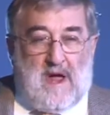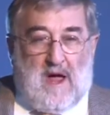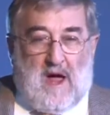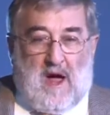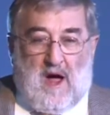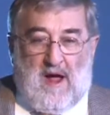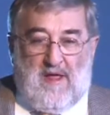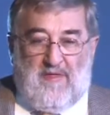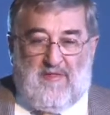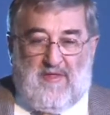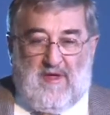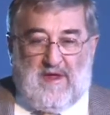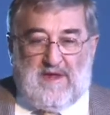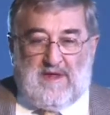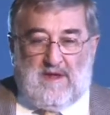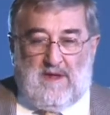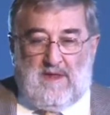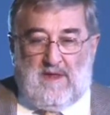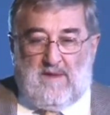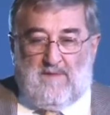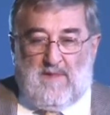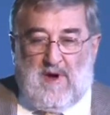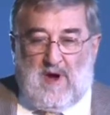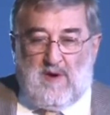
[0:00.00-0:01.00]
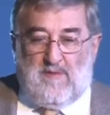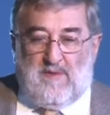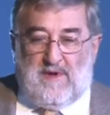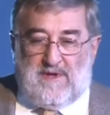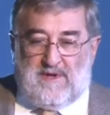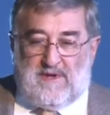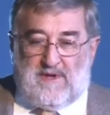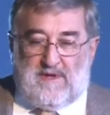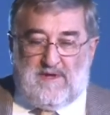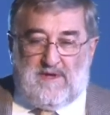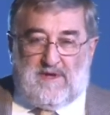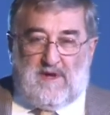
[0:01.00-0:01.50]
I think that the
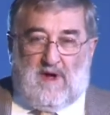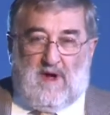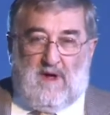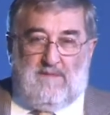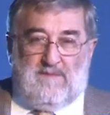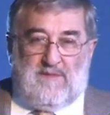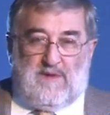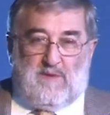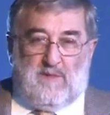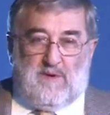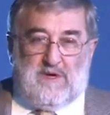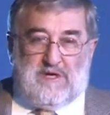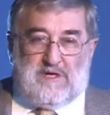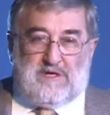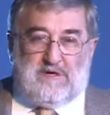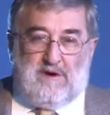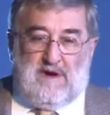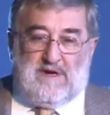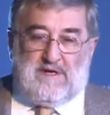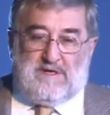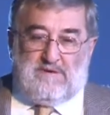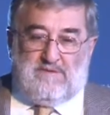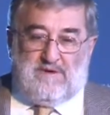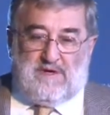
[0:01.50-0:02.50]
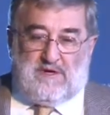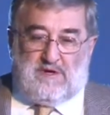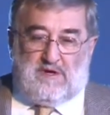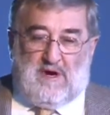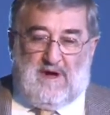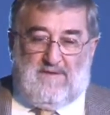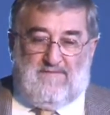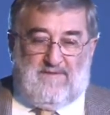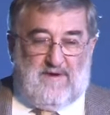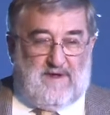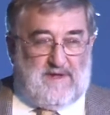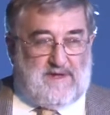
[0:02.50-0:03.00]
moments and times we treasure as
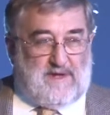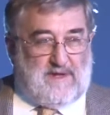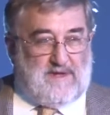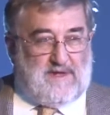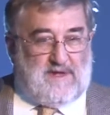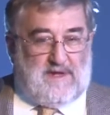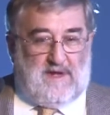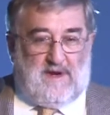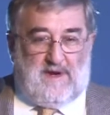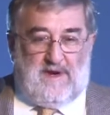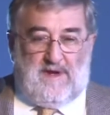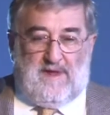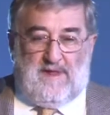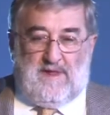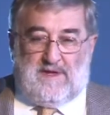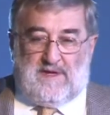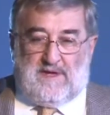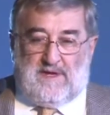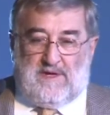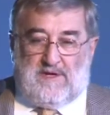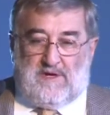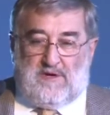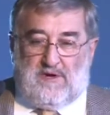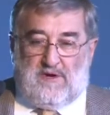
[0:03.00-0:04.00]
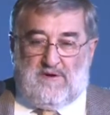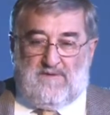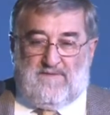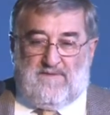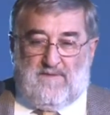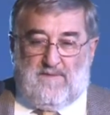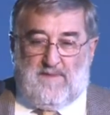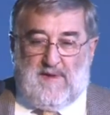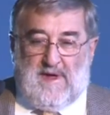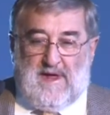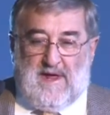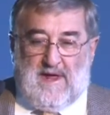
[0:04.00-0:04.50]
travellers, and certainly this is true
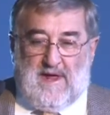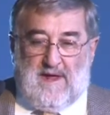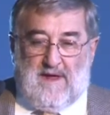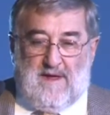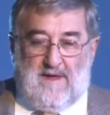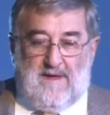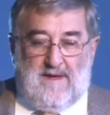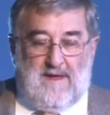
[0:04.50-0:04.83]
for me,